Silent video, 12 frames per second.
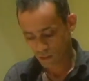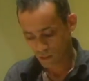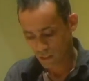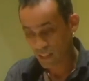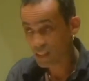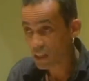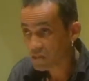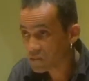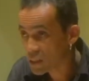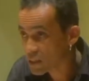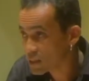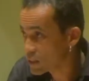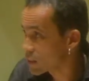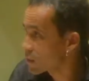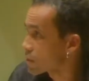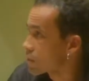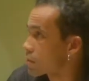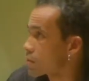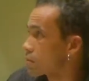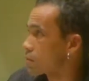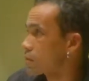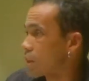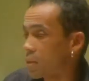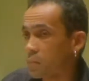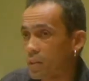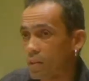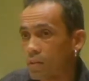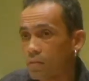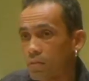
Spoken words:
and I felt it happening